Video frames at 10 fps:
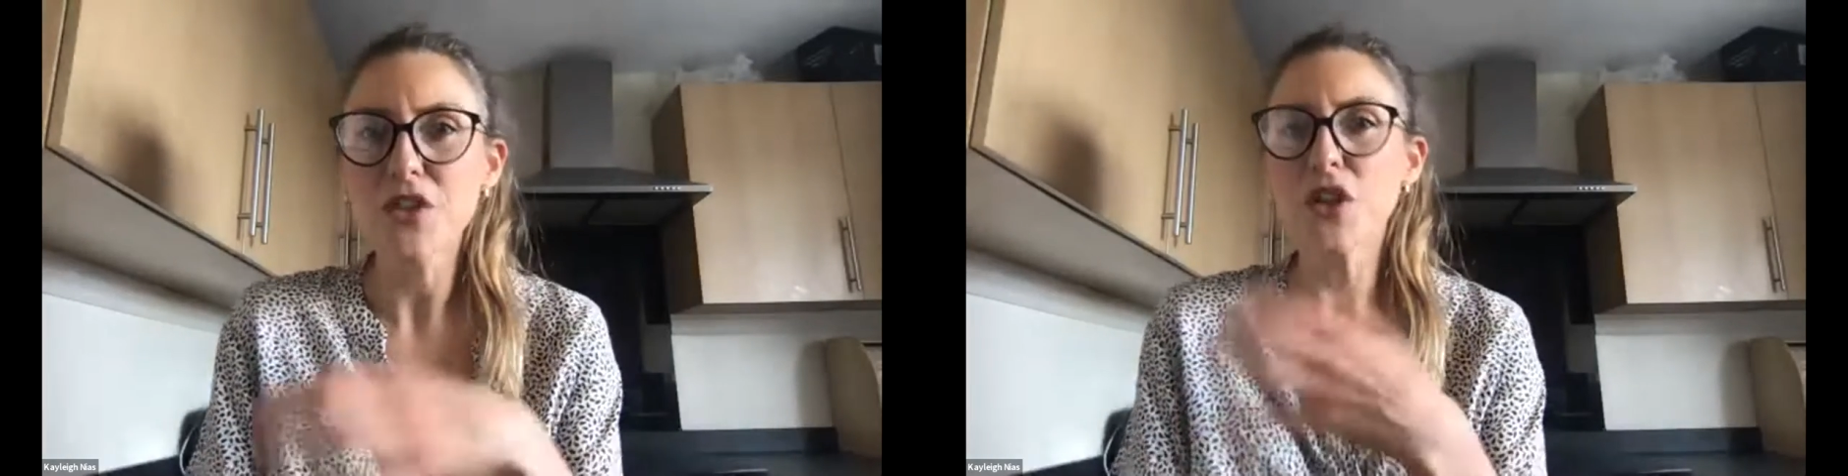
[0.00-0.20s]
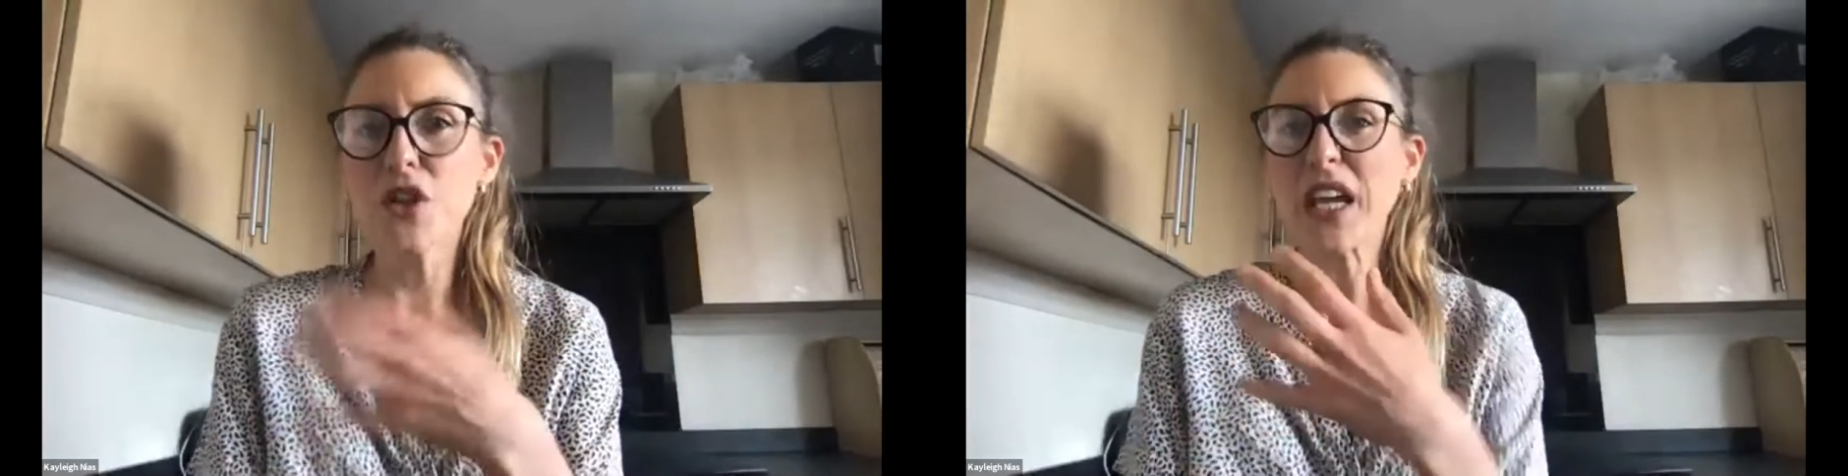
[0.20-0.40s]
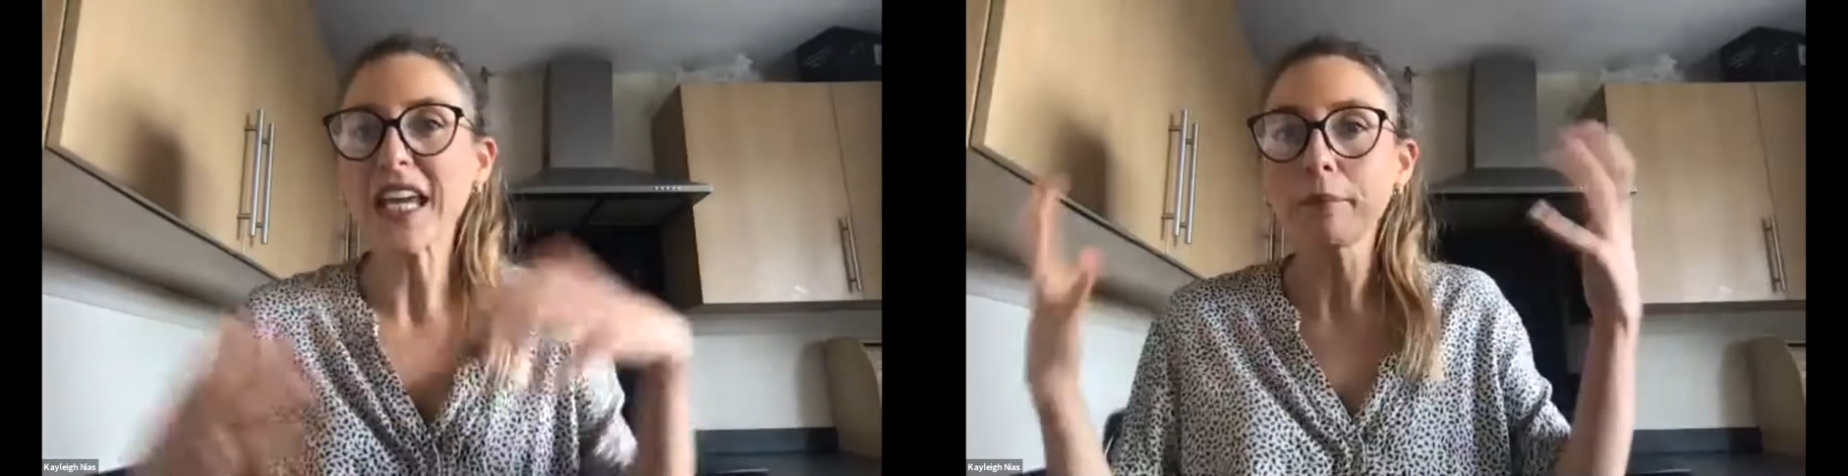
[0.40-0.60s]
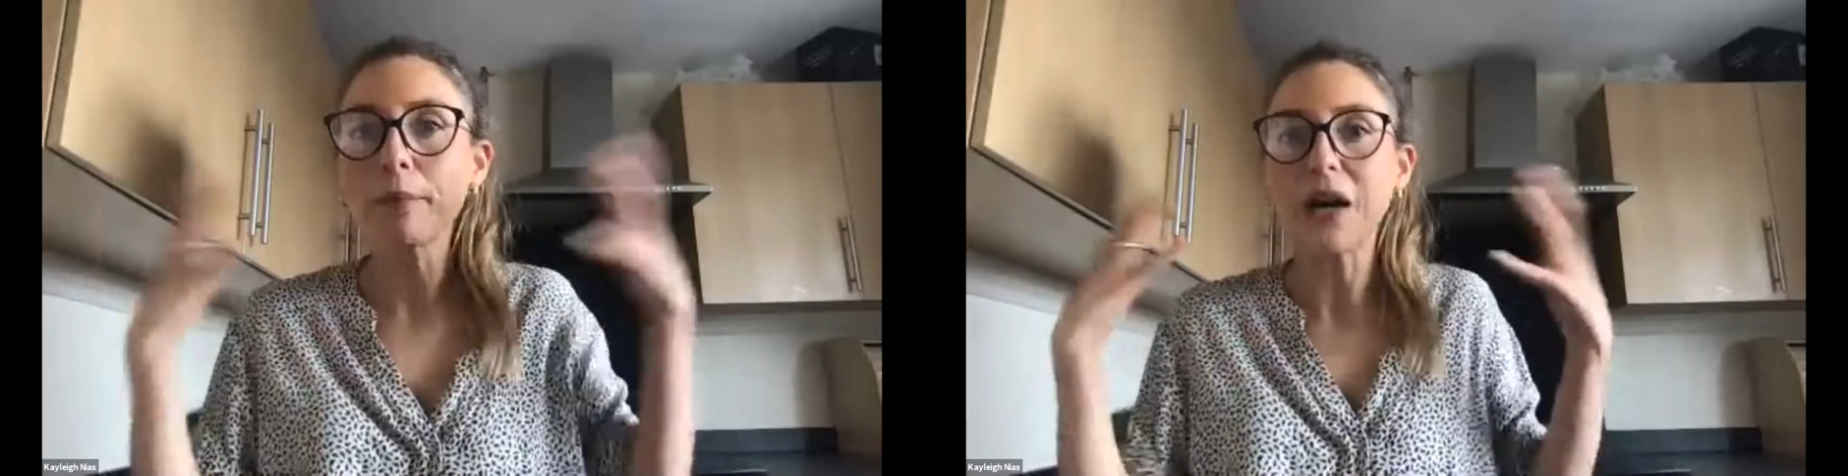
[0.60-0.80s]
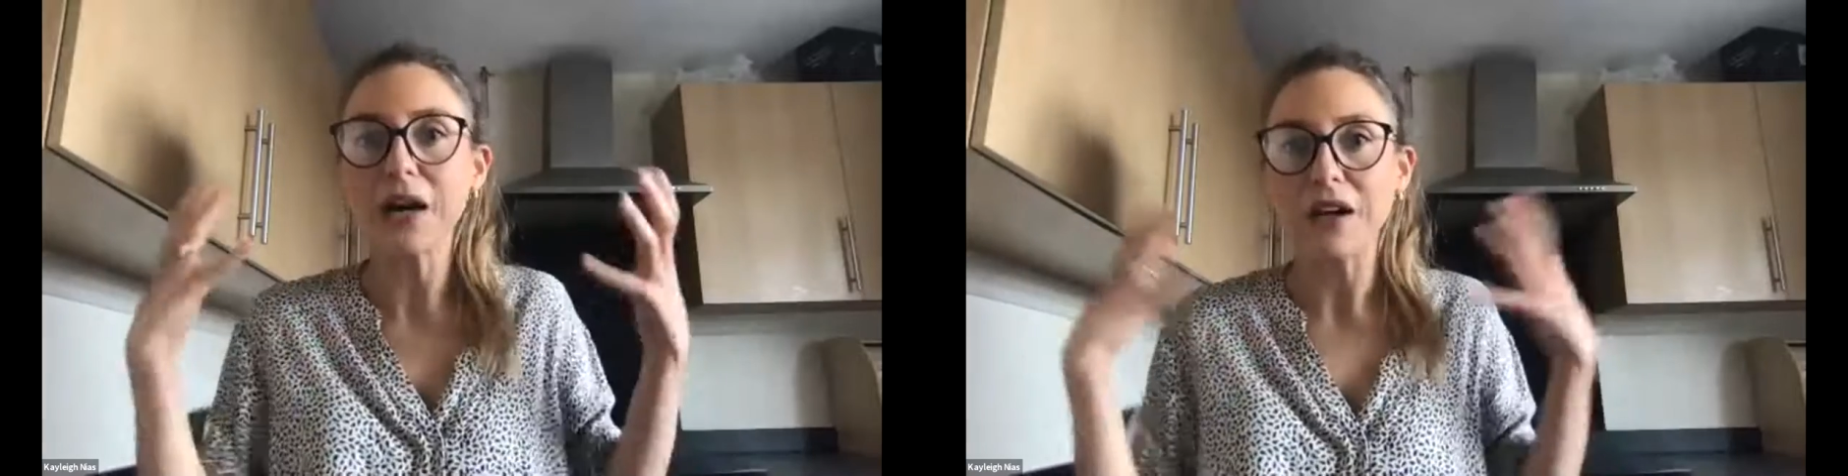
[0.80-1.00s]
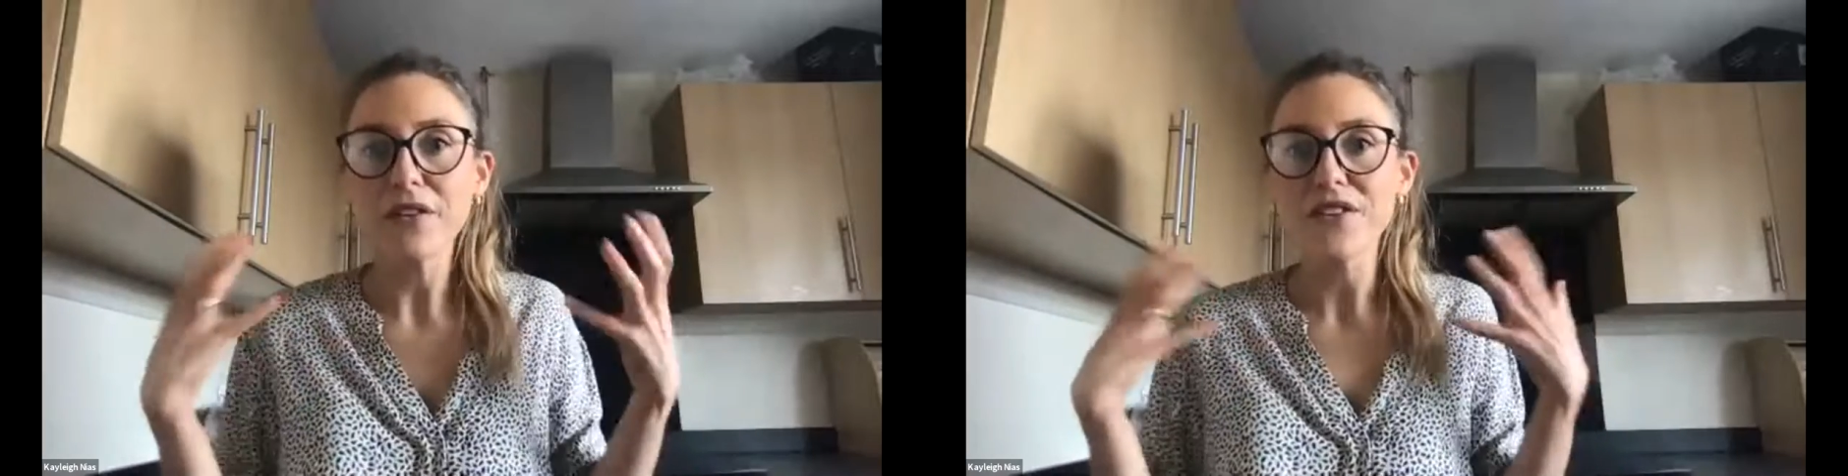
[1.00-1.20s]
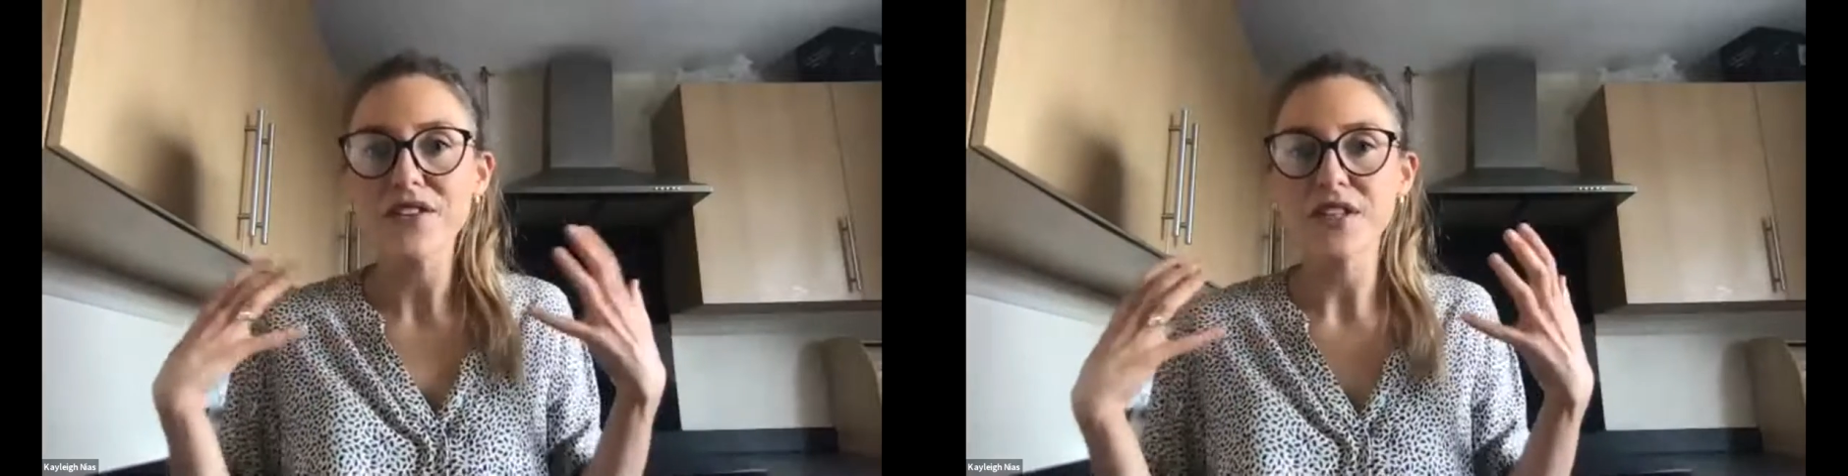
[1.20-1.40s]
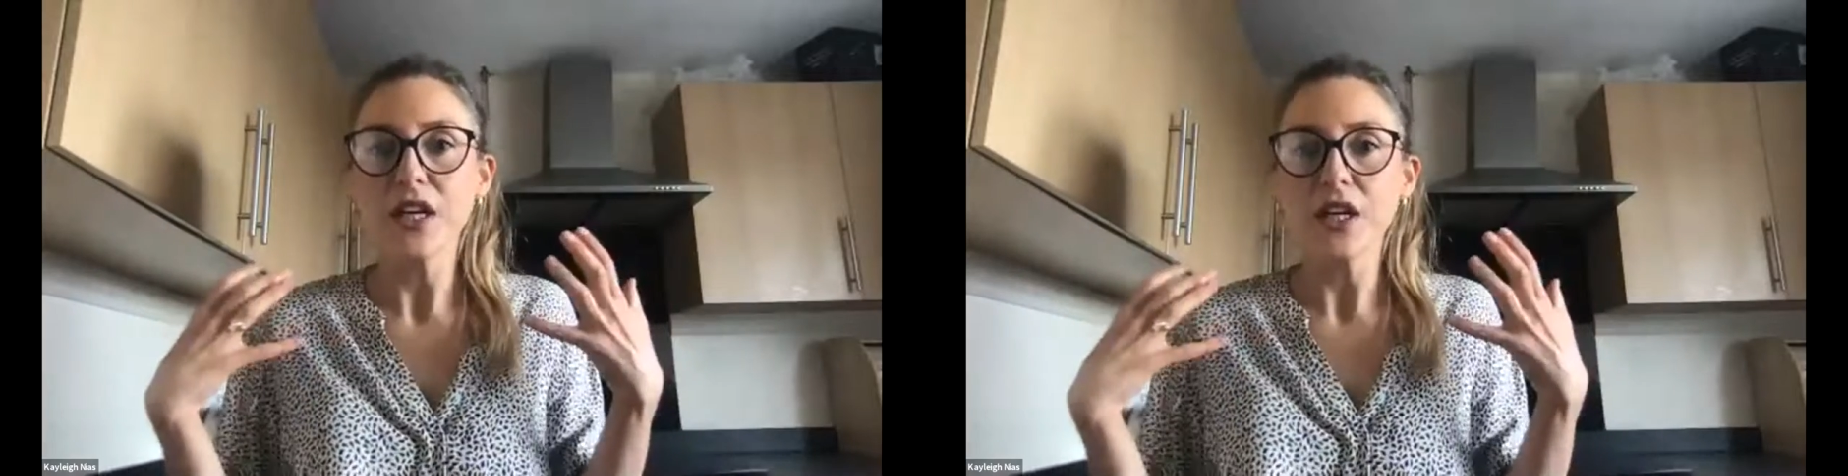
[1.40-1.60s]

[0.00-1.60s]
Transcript: heat baths